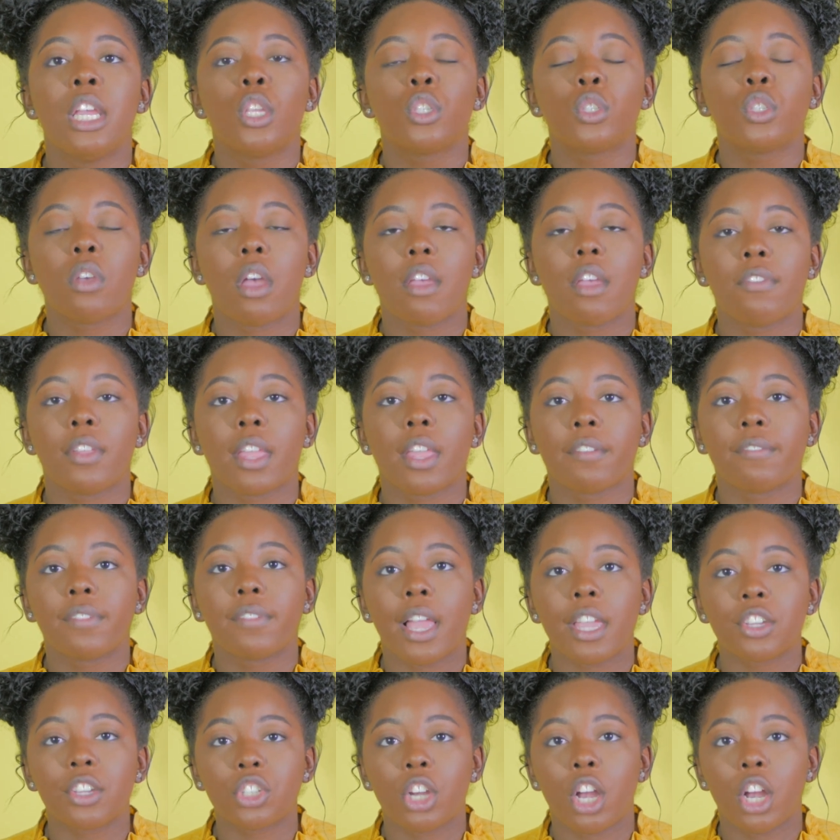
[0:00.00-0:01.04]
So I feel like
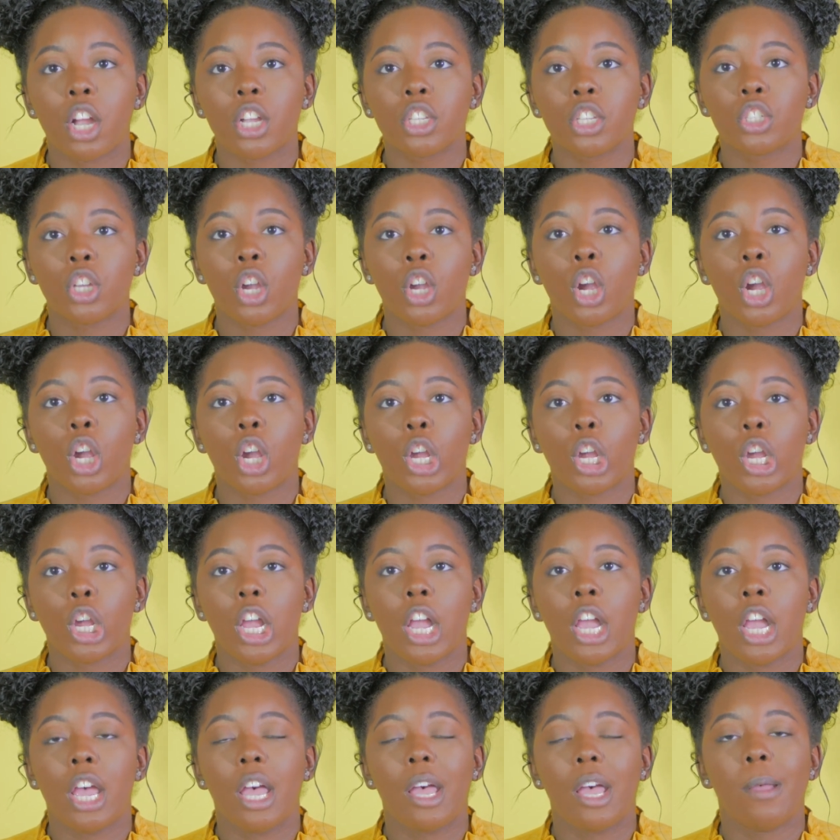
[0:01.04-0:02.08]
flashcards are